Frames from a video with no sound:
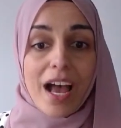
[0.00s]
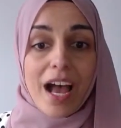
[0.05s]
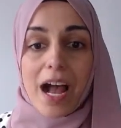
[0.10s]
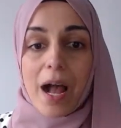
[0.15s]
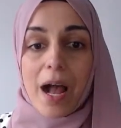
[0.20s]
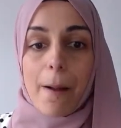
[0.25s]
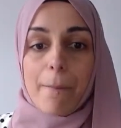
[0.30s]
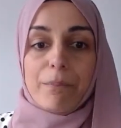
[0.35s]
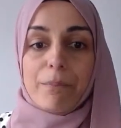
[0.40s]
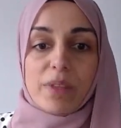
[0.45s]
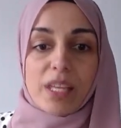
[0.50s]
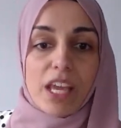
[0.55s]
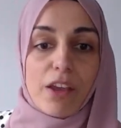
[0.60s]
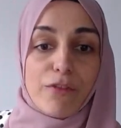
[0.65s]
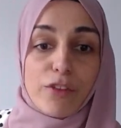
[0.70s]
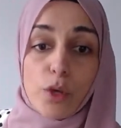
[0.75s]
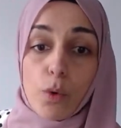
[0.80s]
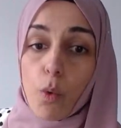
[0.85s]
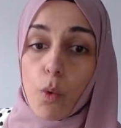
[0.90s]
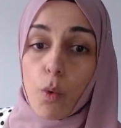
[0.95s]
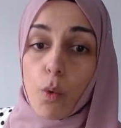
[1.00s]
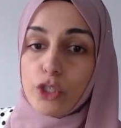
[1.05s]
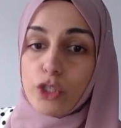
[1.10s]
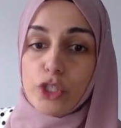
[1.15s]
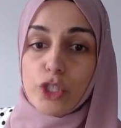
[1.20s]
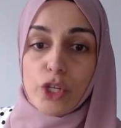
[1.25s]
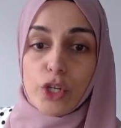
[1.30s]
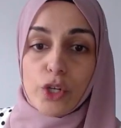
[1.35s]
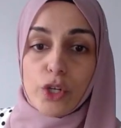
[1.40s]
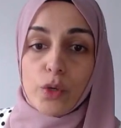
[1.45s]
If you want
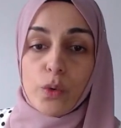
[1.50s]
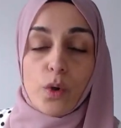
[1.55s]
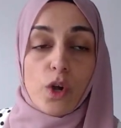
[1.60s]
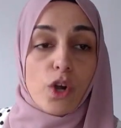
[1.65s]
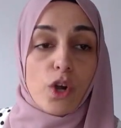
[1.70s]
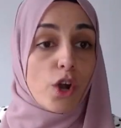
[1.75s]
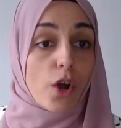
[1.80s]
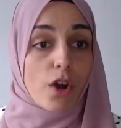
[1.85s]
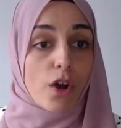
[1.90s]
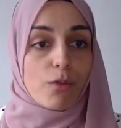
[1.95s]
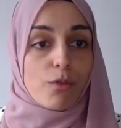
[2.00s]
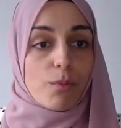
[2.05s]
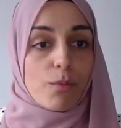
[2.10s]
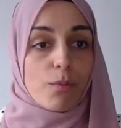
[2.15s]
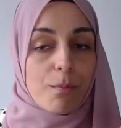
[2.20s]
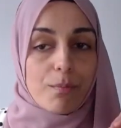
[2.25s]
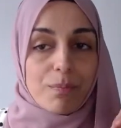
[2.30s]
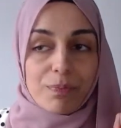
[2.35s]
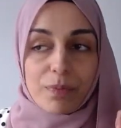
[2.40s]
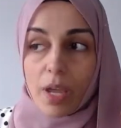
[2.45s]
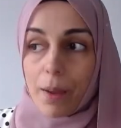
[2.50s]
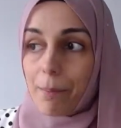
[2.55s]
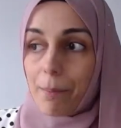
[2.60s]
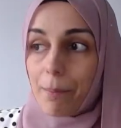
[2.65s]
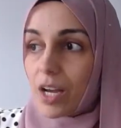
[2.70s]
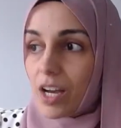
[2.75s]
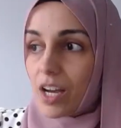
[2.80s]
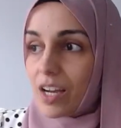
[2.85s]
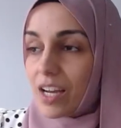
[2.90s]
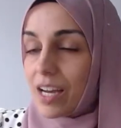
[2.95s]
to
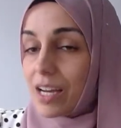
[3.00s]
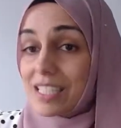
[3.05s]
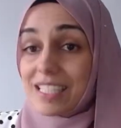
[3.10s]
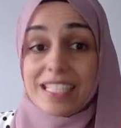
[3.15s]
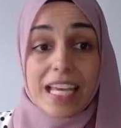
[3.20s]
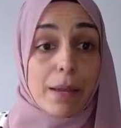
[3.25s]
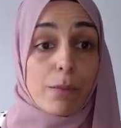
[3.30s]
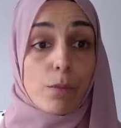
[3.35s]
say